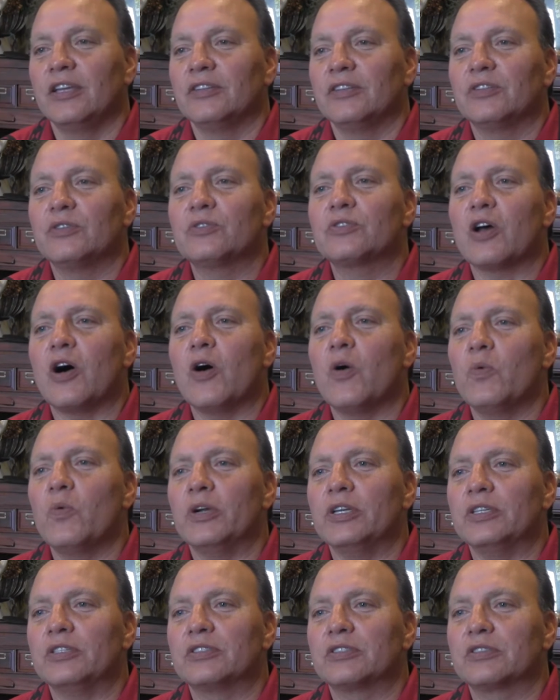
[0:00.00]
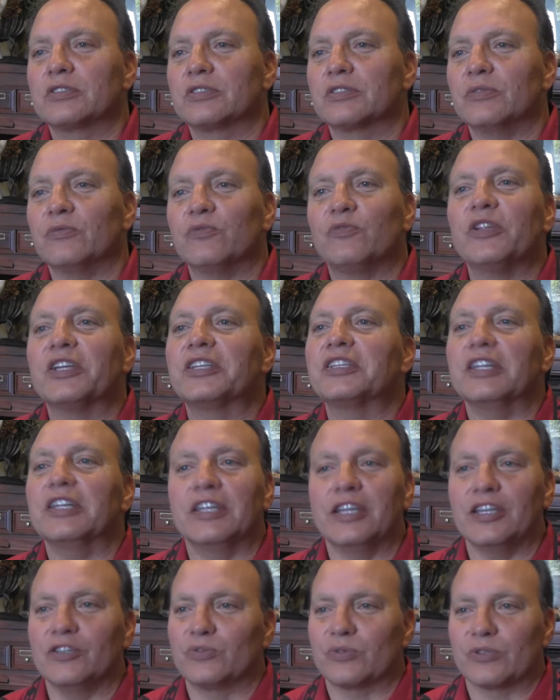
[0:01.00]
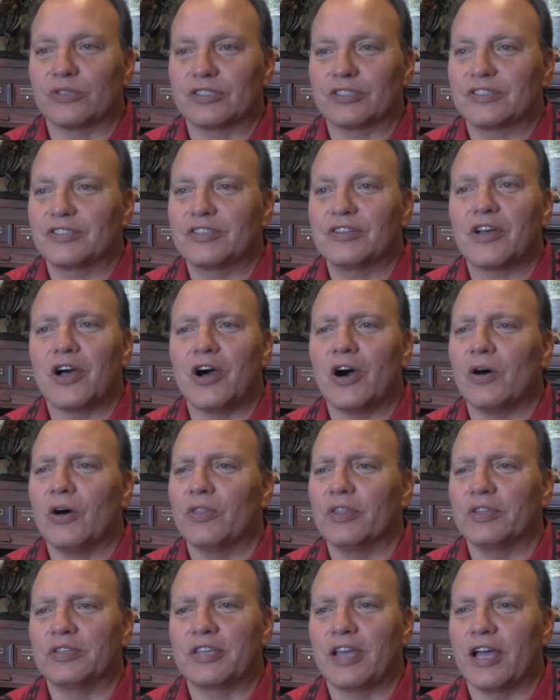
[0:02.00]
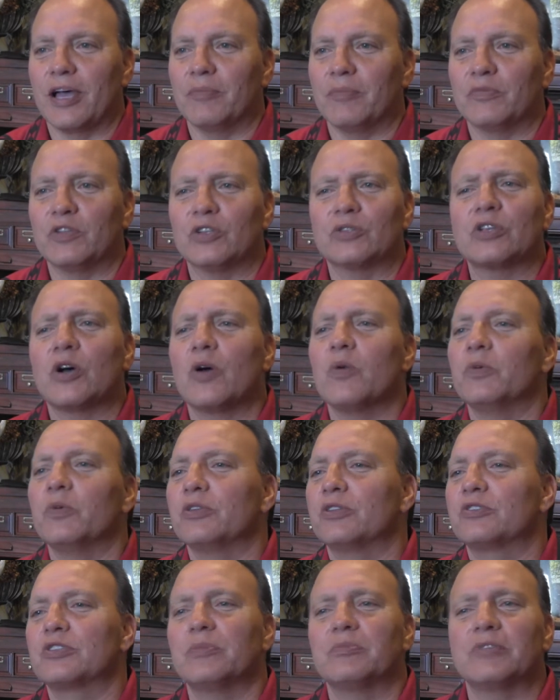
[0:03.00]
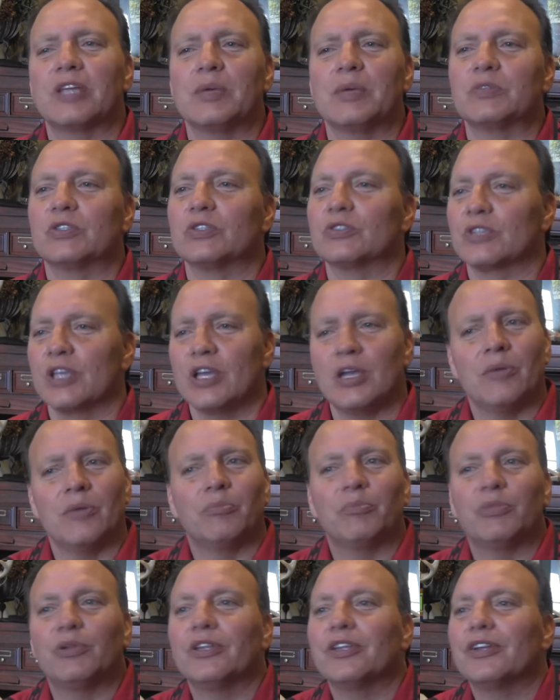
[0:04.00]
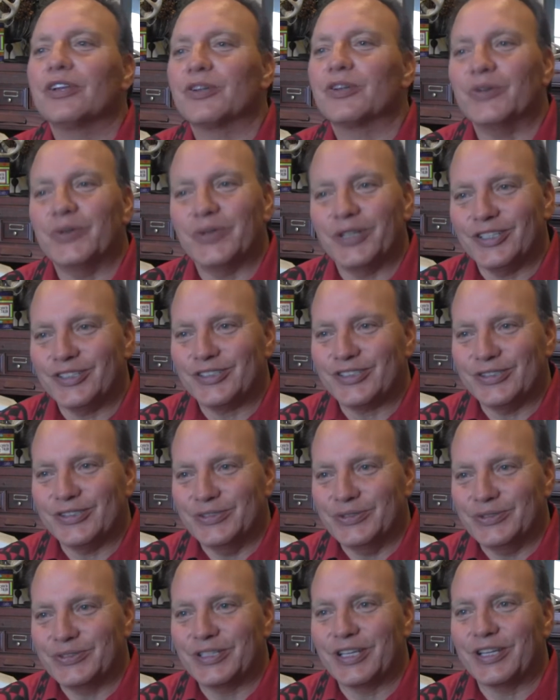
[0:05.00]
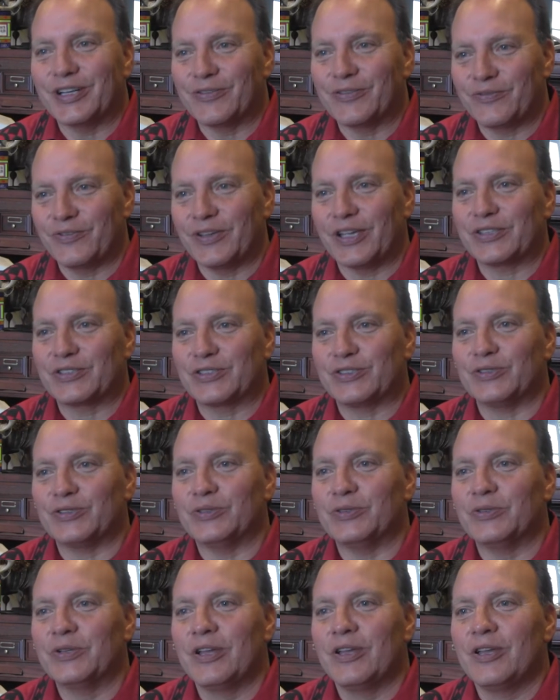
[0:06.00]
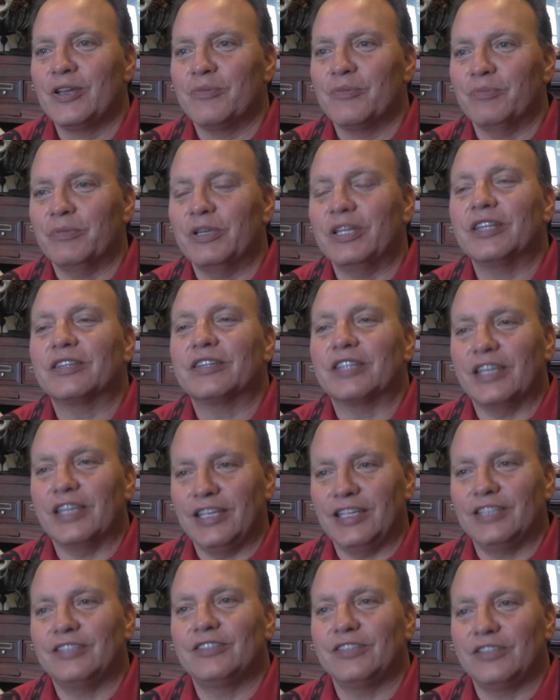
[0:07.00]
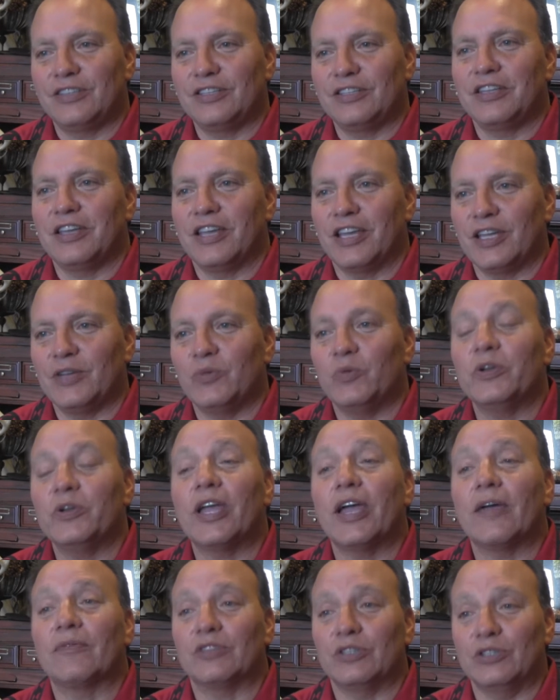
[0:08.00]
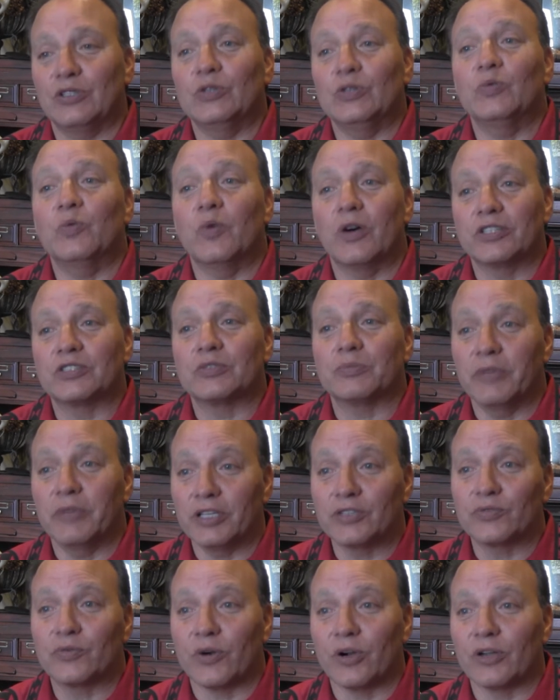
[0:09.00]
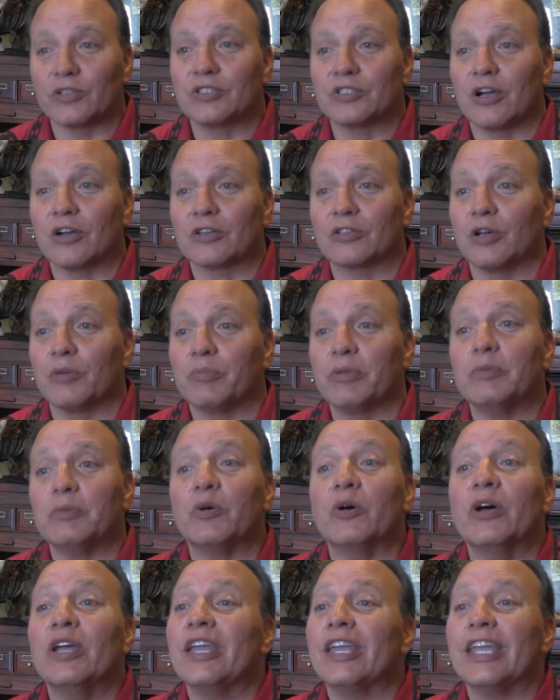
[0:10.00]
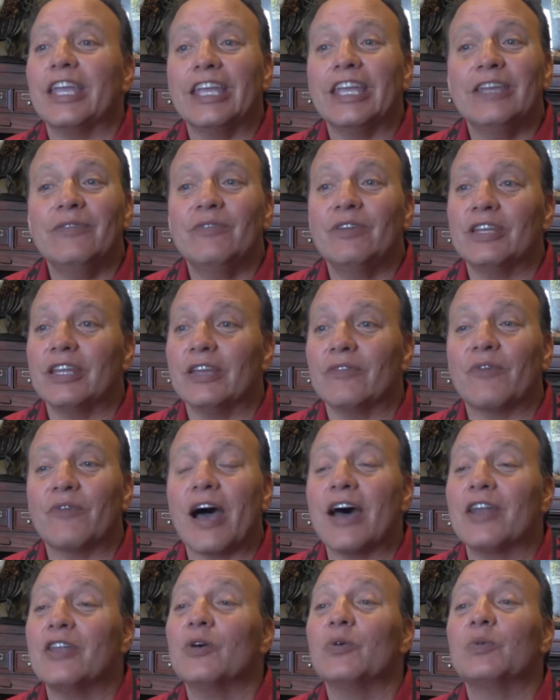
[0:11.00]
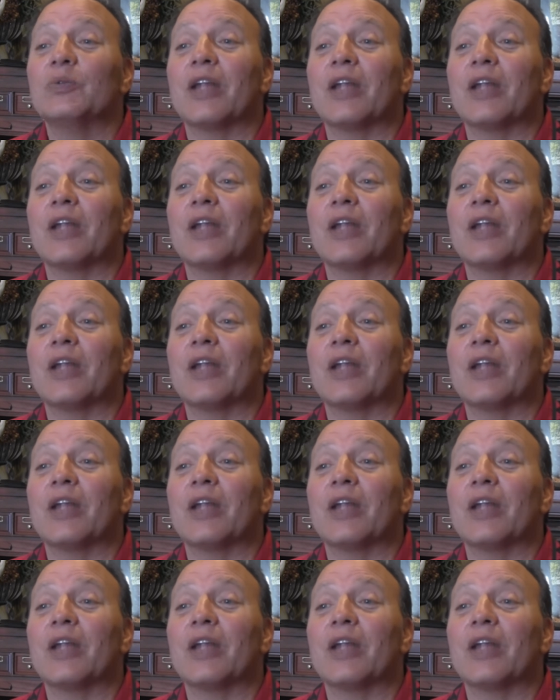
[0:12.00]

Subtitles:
There's always conflicting interest all the time. Sometimes there's political issues that affect you. But at the end of the day, we have to do what's best for our Choctaw people. Even if I don't